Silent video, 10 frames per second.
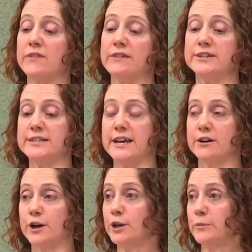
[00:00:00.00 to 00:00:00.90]
every day in
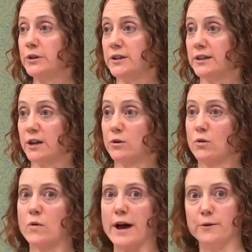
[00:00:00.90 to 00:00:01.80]
our community? Like,
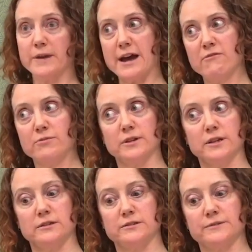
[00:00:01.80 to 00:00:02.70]
why do we have police?